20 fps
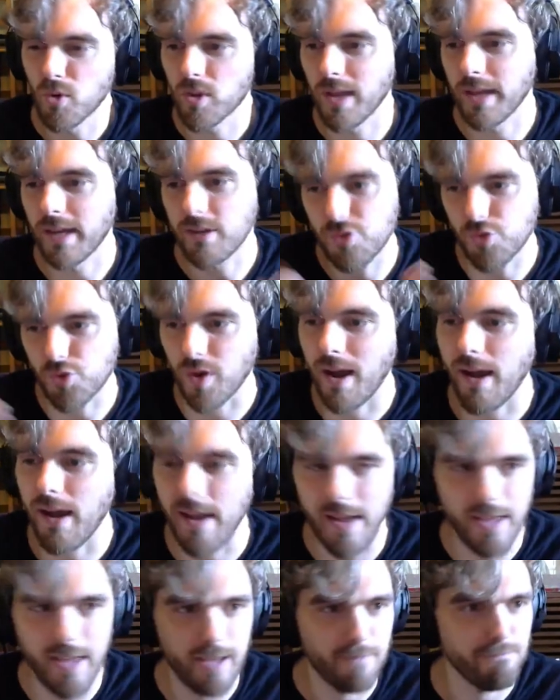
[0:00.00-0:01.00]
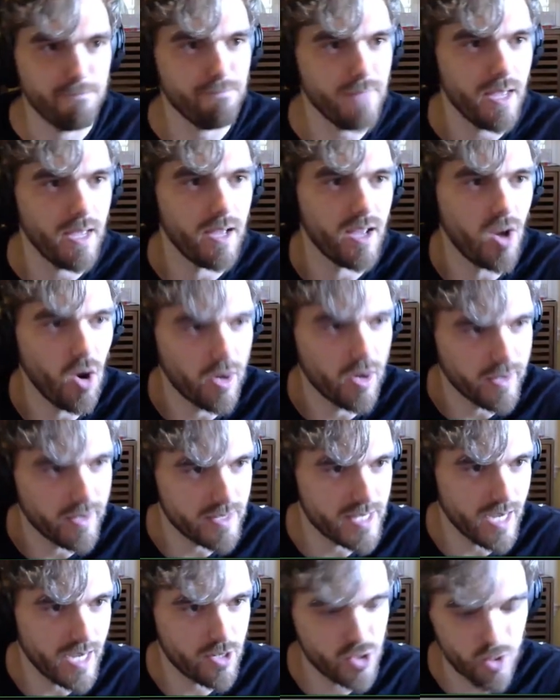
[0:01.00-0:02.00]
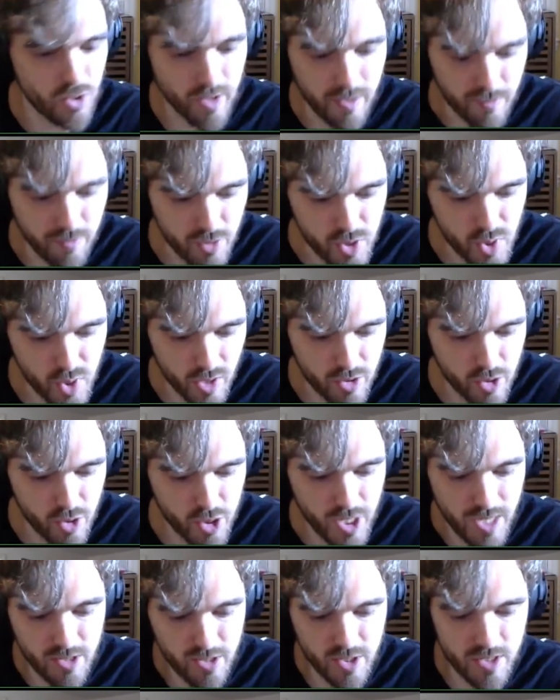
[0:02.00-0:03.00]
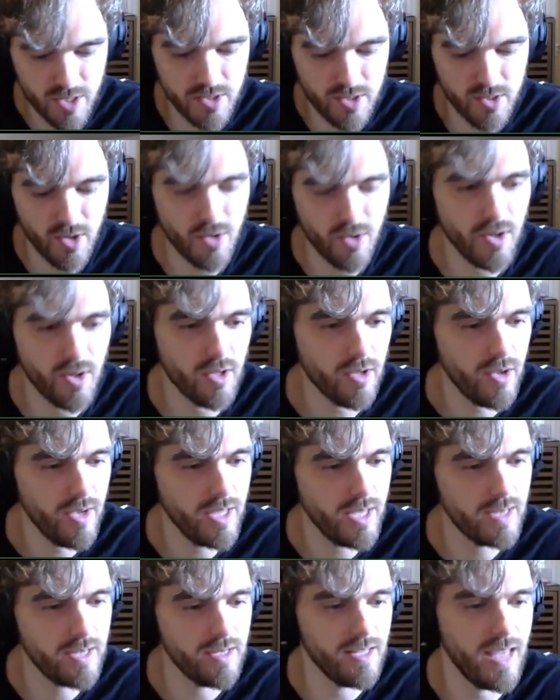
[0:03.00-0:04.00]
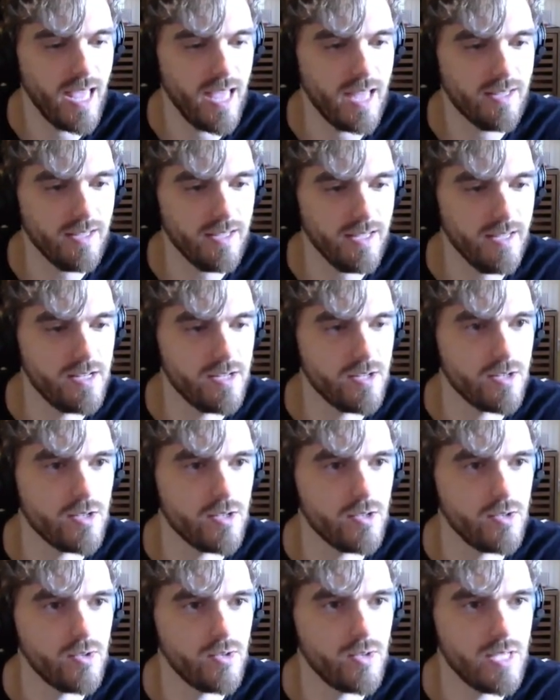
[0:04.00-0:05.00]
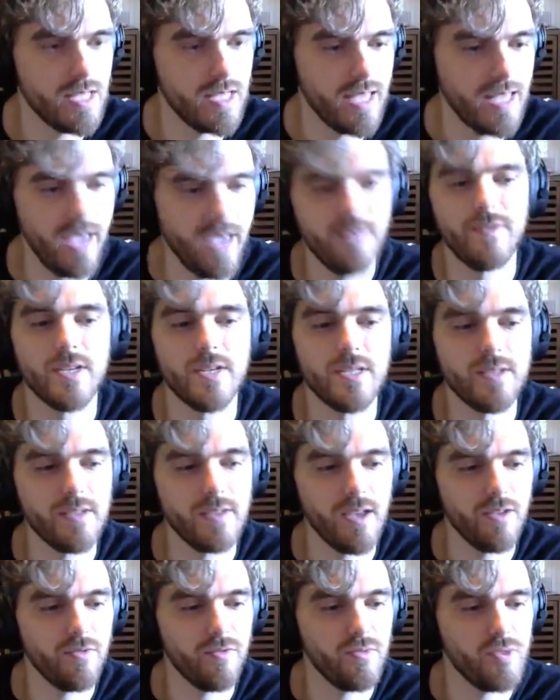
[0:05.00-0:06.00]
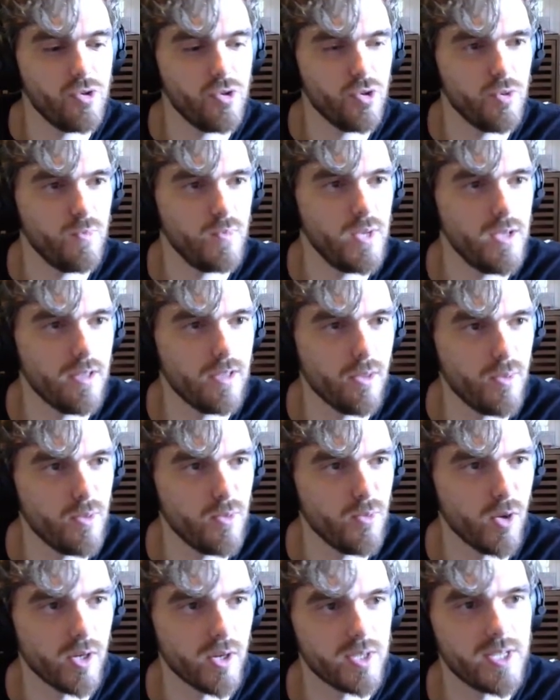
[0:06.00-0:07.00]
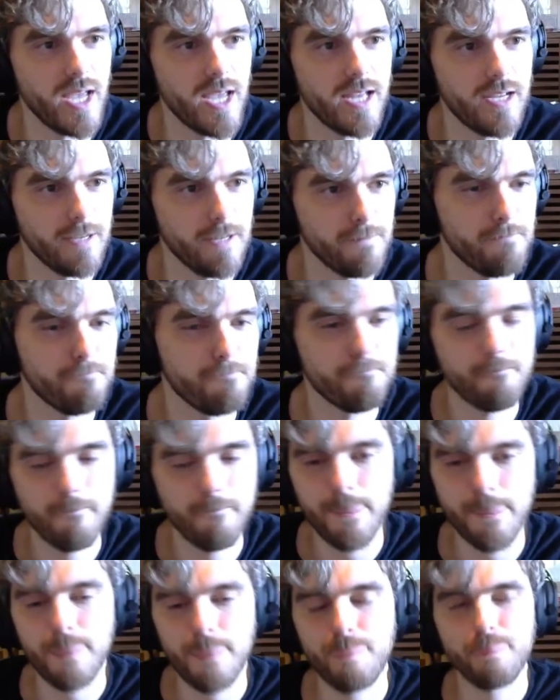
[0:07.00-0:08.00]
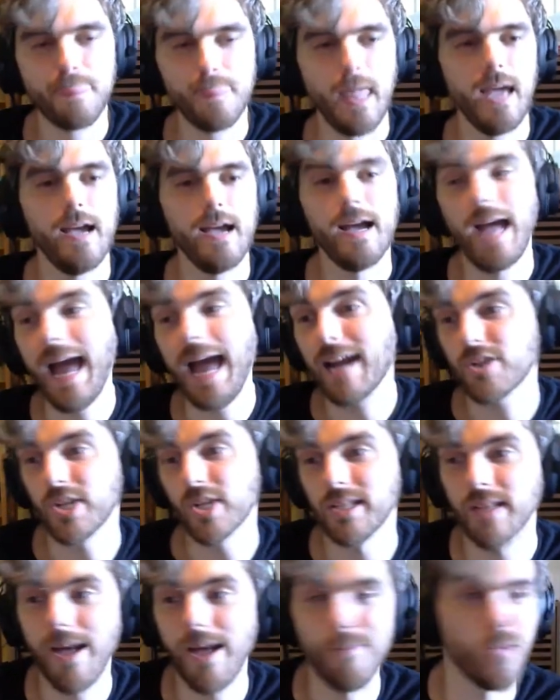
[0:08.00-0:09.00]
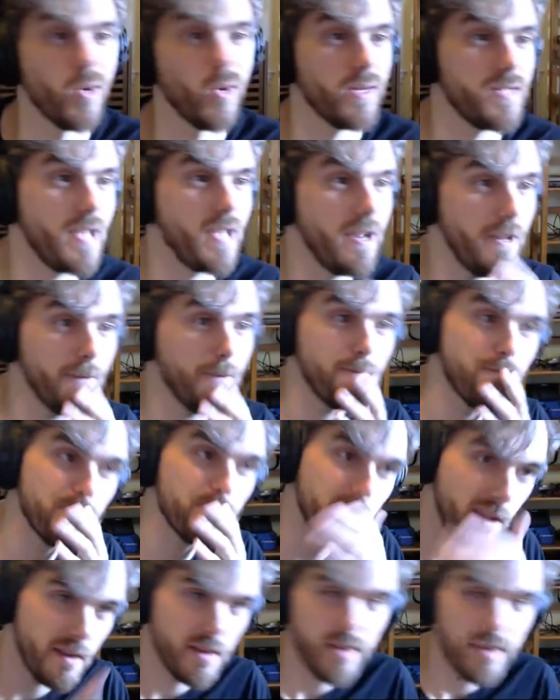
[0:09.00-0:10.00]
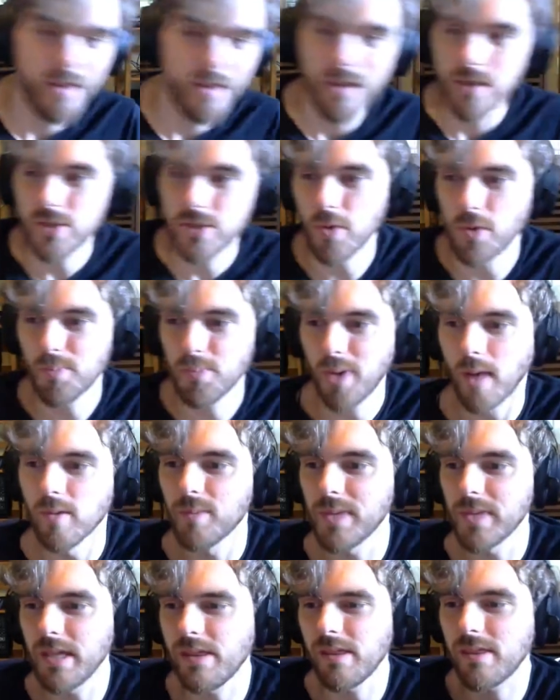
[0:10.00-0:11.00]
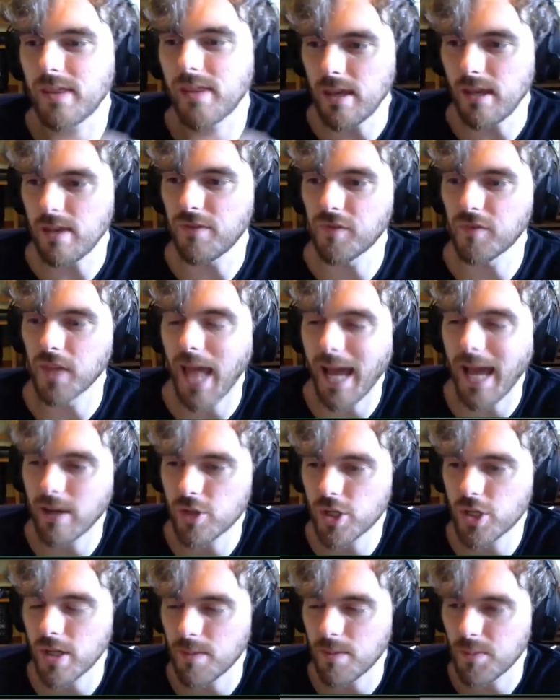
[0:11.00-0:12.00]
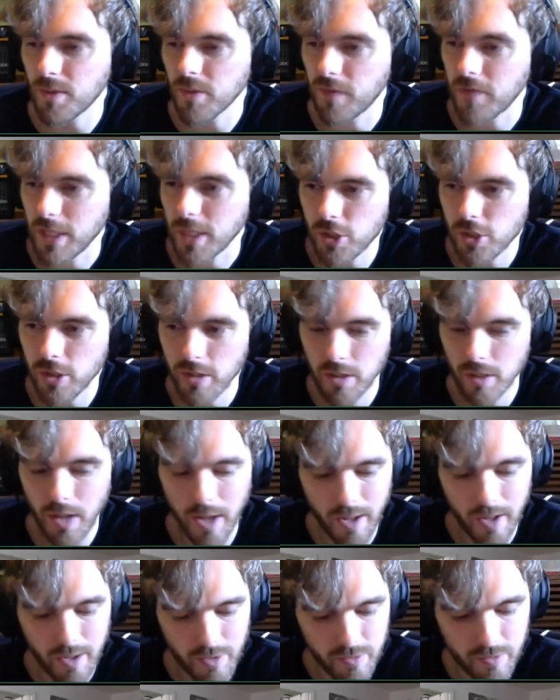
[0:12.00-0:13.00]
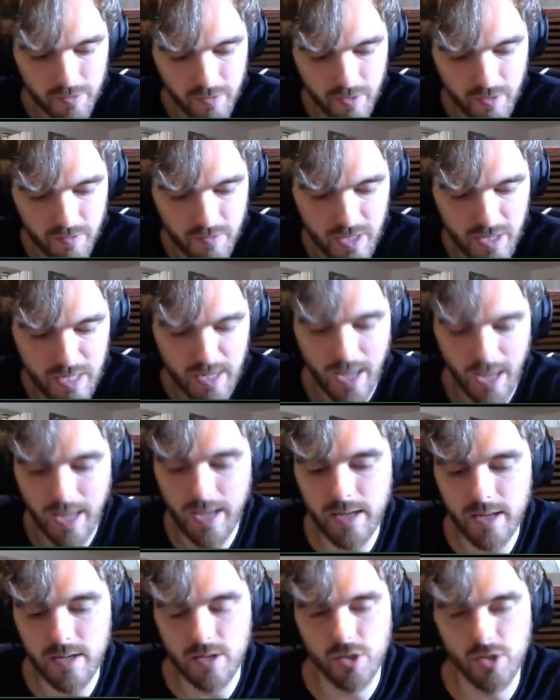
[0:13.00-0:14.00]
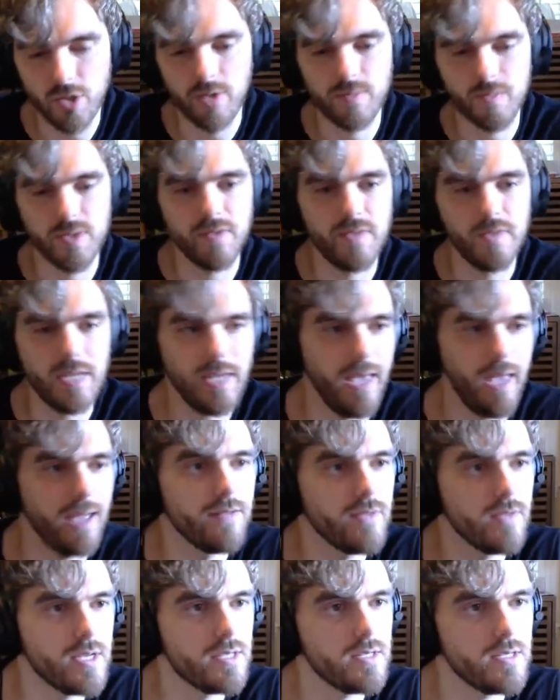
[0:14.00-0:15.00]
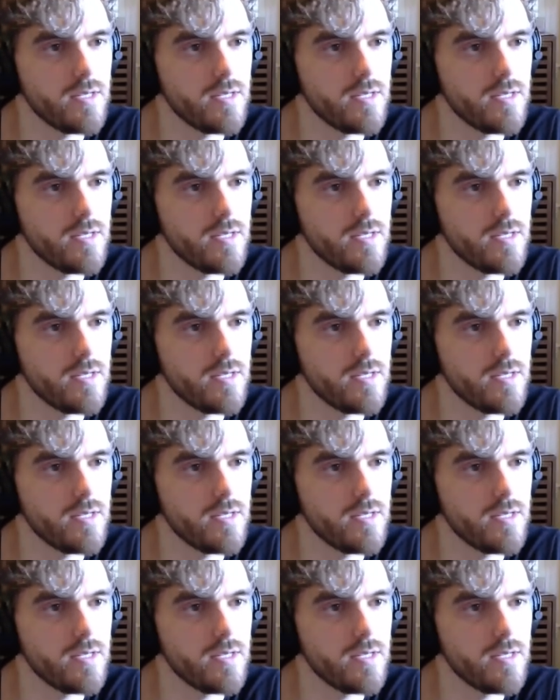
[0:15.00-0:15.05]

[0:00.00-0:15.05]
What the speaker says: like dry architecture infrastructure changes. So I'll go ahead and get into the canvas stuff, which should be a little bit more exciting. Actually, a lot more exciting. So probably the flagship feature of V9 in terms of the canvas